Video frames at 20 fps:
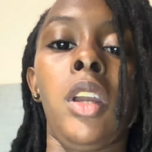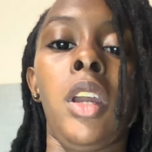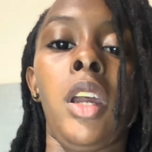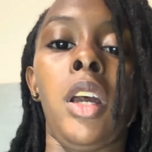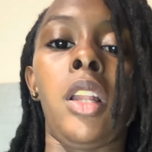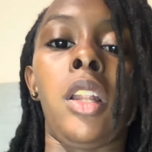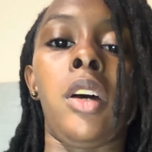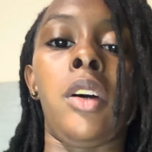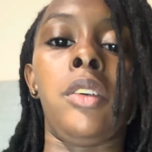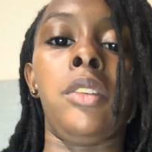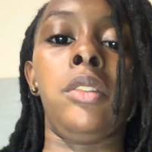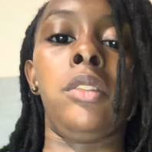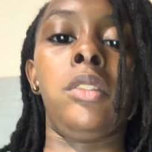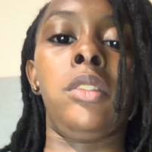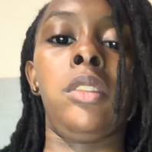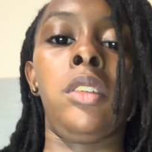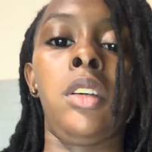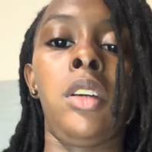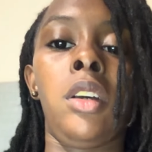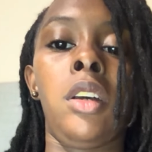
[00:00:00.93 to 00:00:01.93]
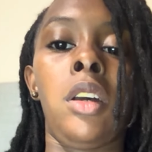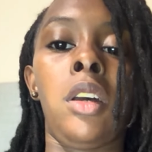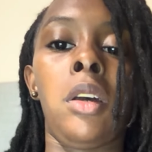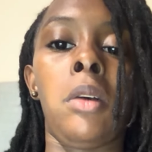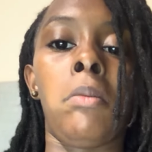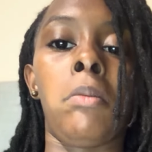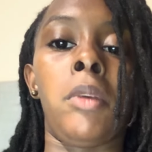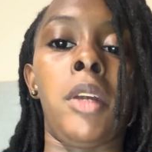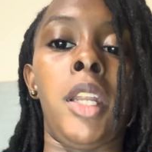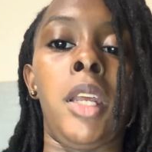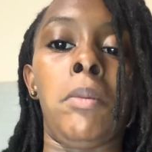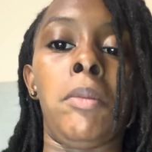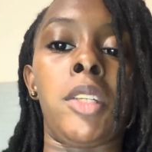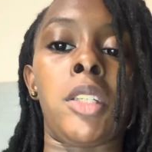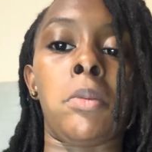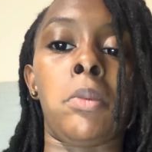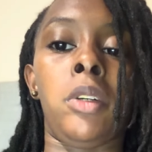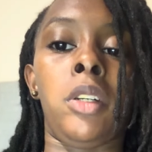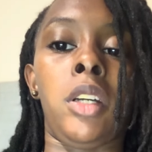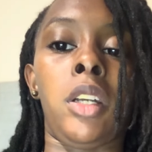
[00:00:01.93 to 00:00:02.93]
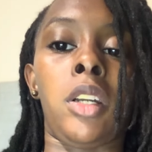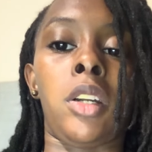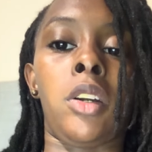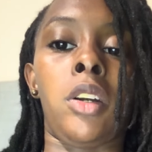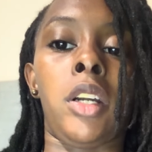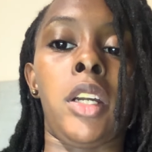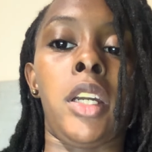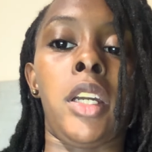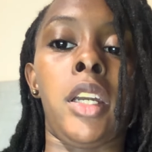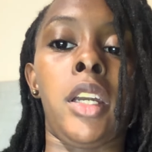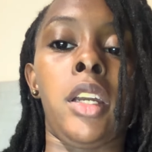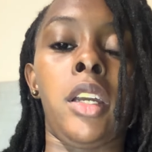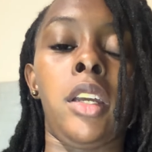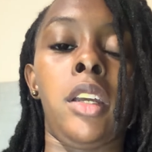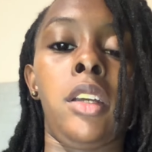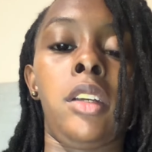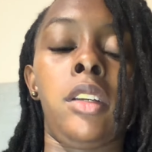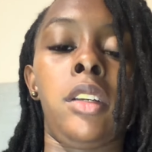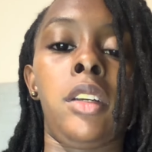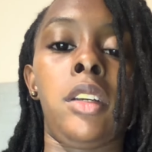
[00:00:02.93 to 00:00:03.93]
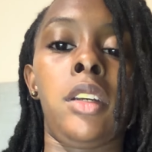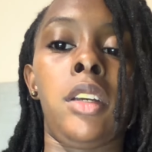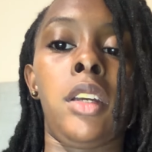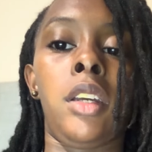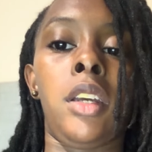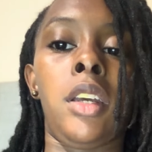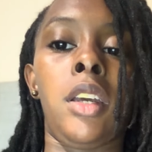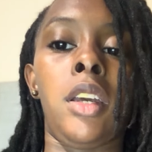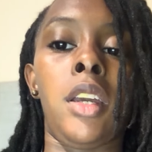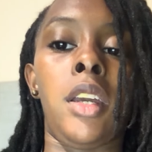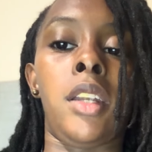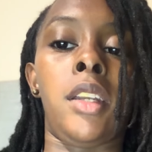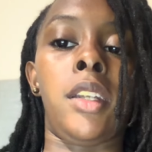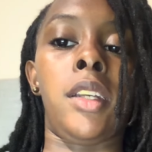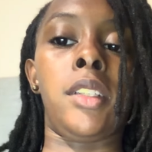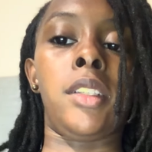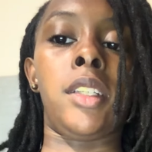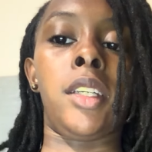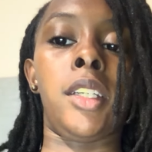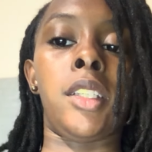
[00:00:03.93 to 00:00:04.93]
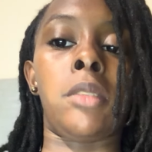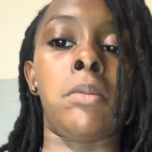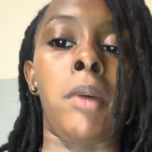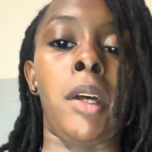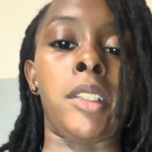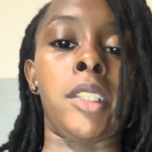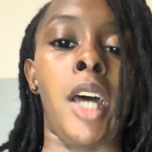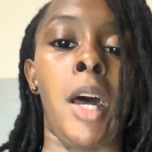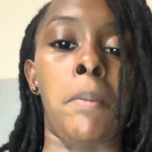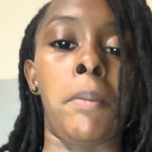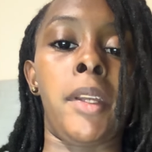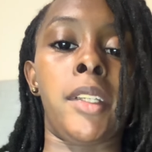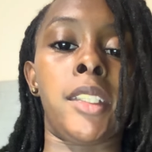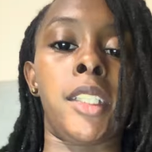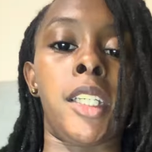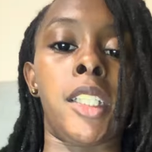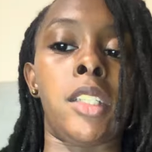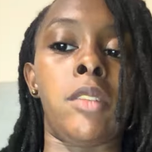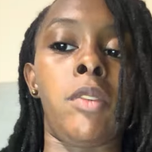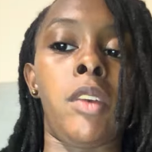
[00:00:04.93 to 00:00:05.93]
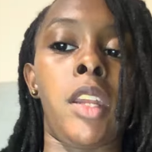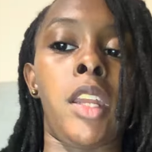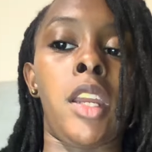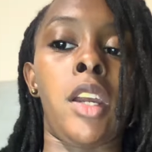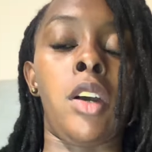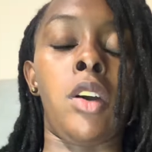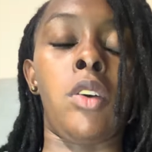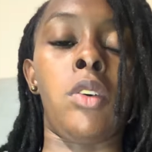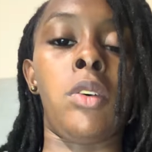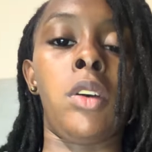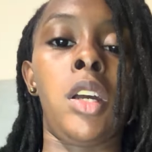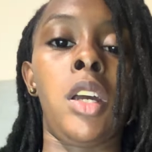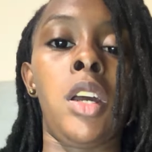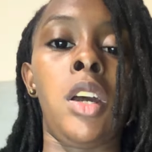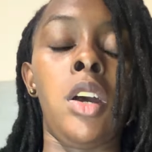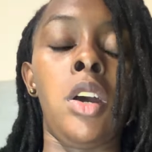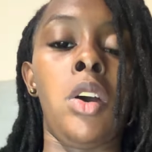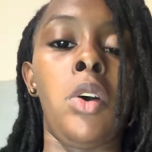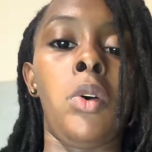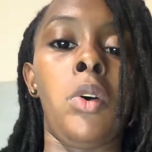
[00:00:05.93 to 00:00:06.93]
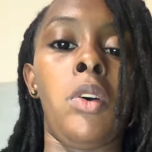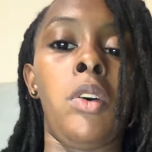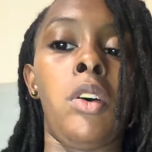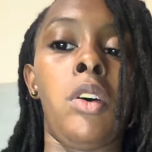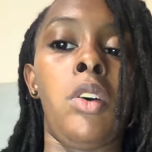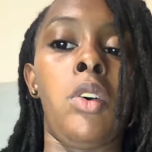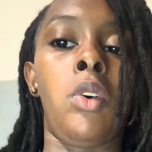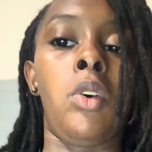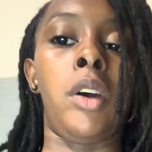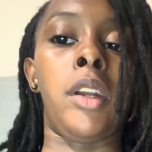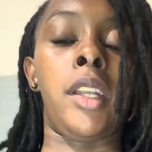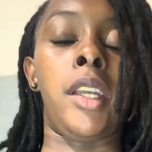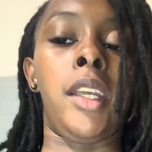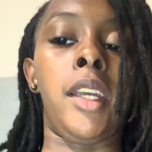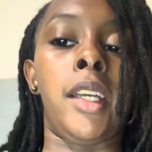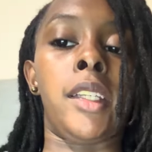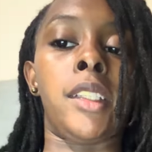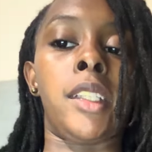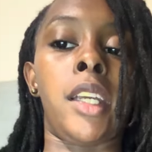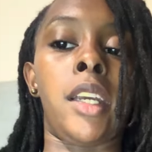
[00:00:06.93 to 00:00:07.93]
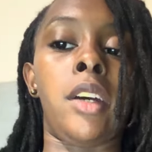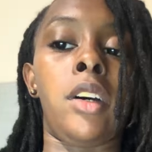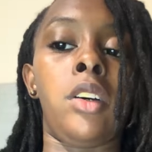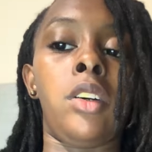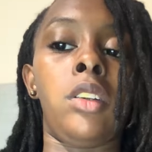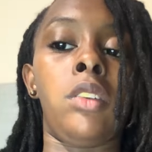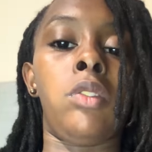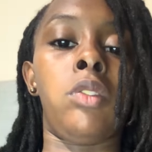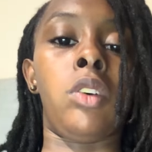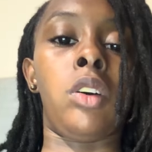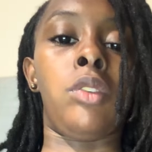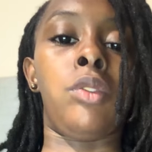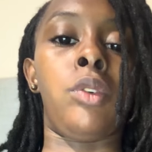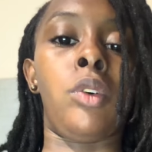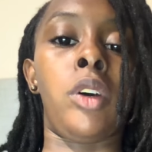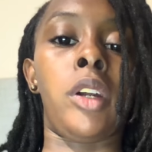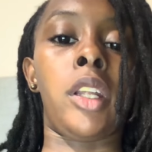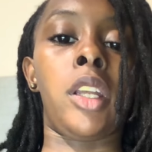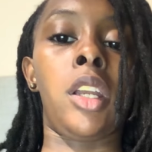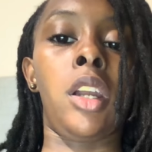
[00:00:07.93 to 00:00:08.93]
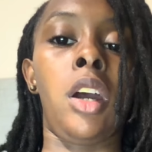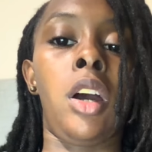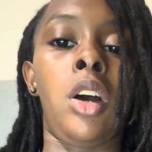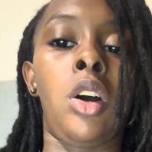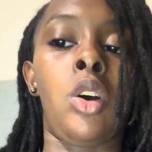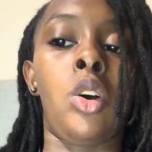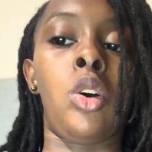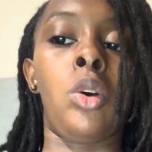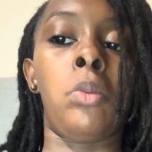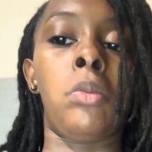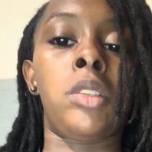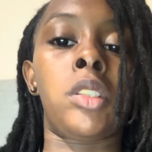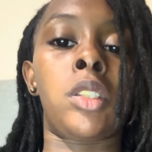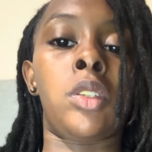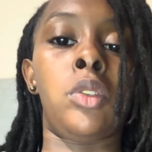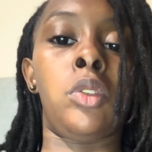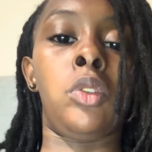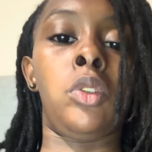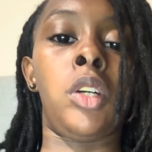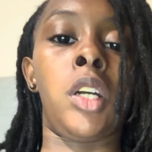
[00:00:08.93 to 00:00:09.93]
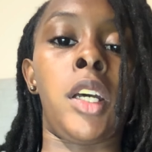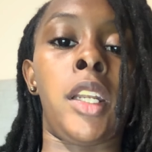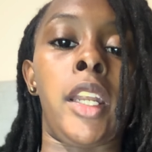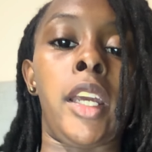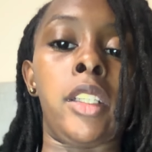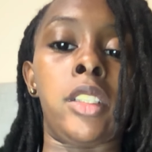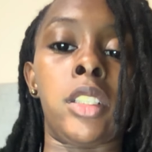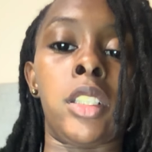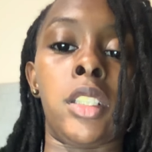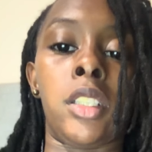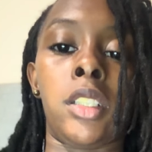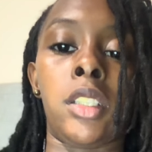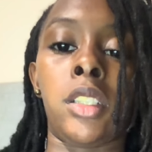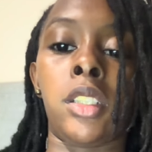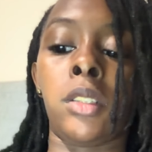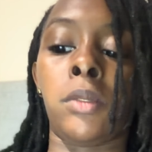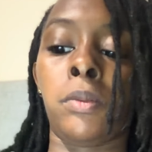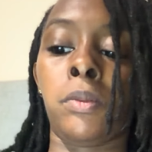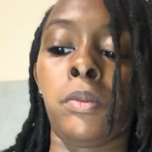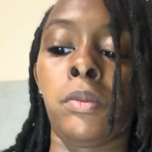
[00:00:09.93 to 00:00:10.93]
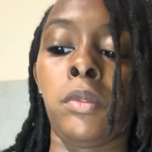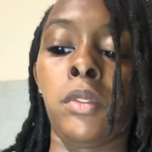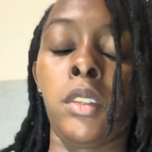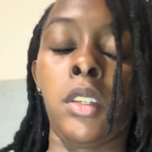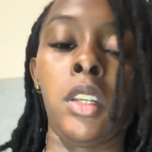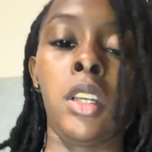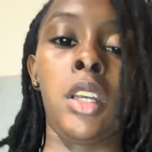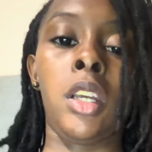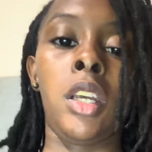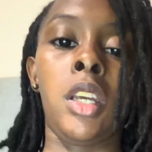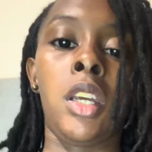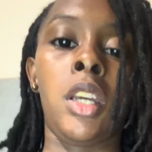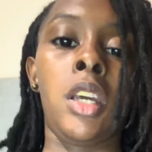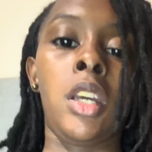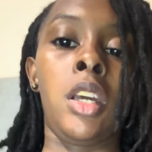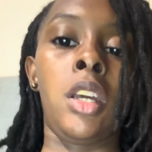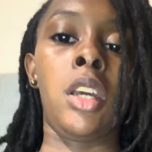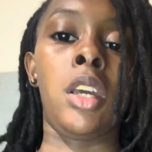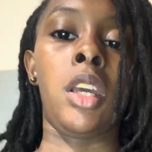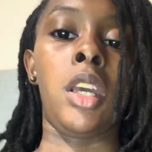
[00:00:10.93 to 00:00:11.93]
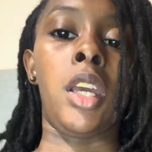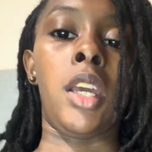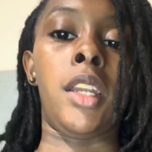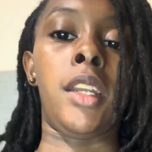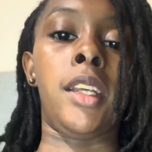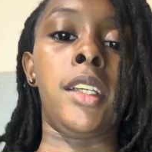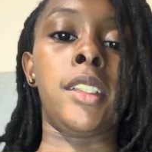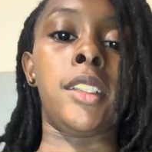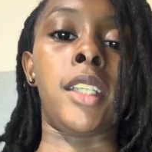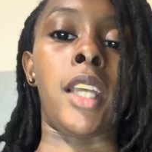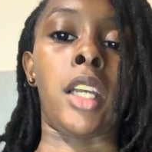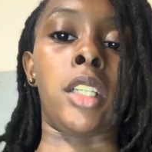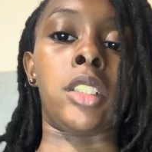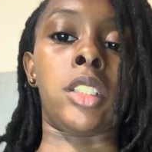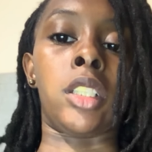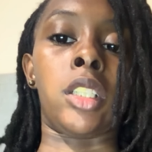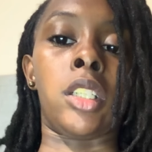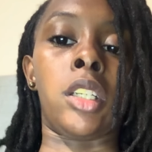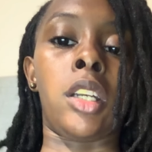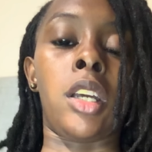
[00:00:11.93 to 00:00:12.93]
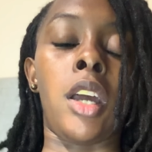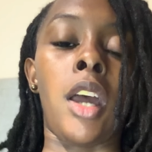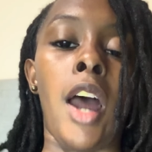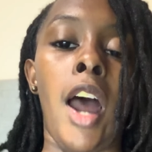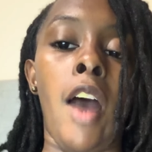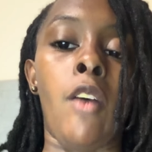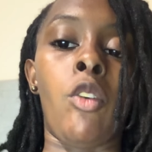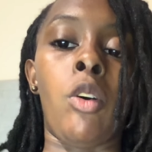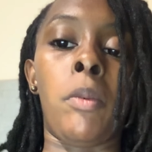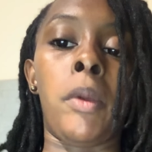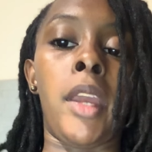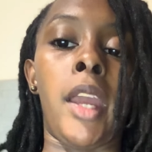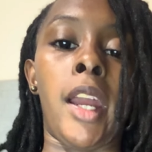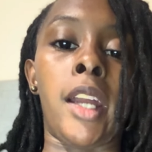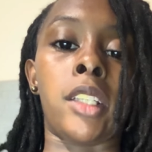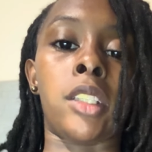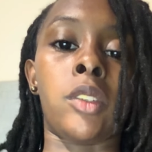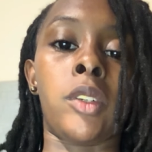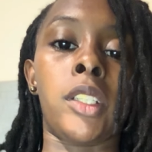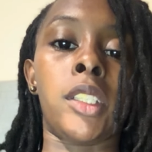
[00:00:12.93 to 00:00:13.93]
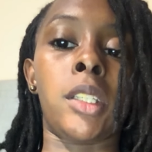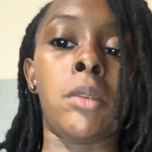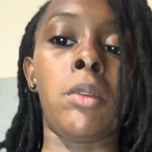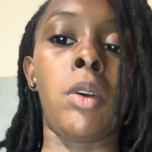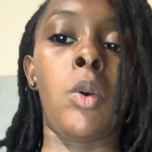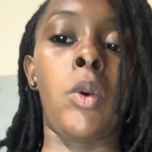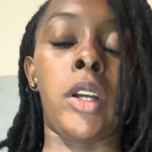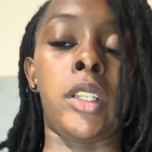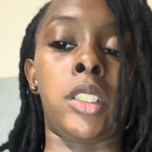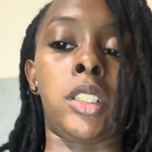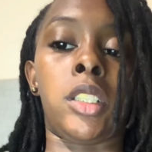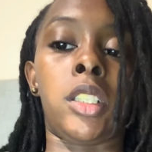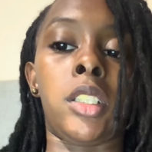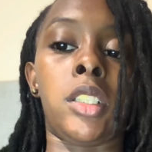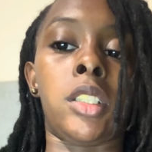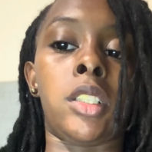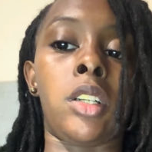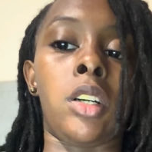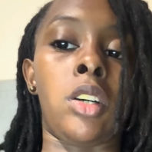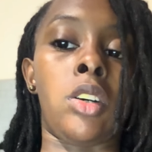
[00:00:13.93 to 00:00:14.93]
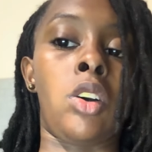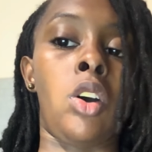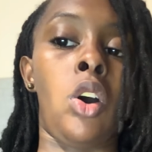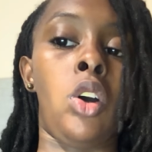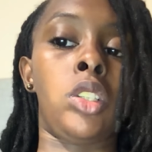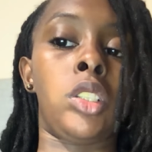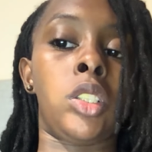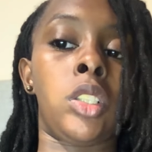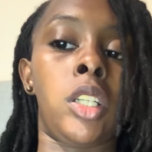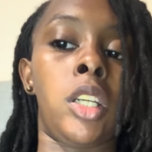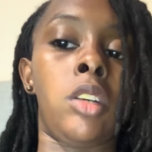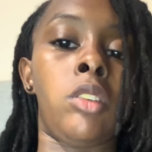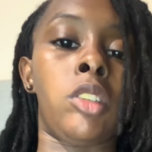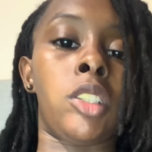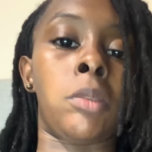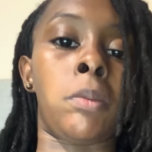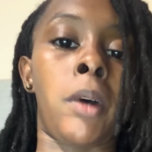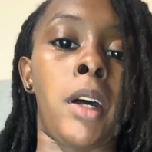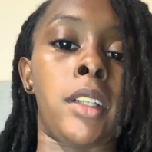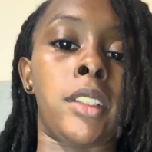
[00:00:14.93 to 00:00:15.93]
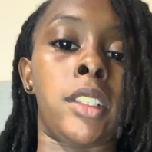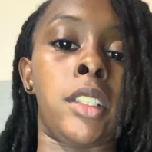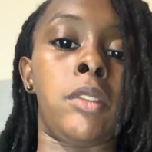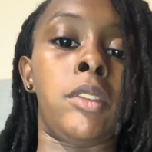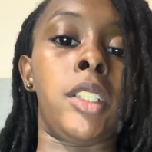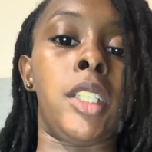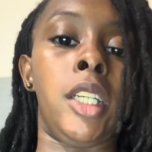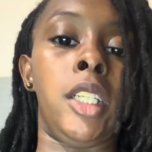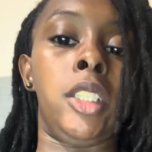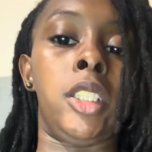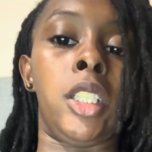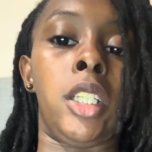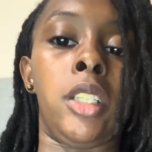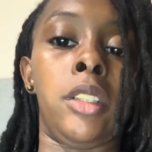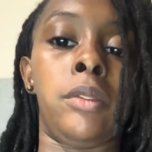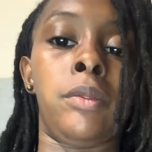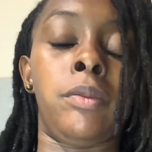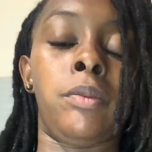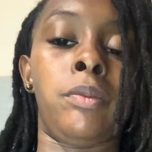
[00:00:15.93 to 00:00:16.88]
Hello, my name is Brianna Gregg, and this is my Topic 6 video on ESL 440 Home School Connections. In this section, I will be answering some questions on culturally responsive teaching.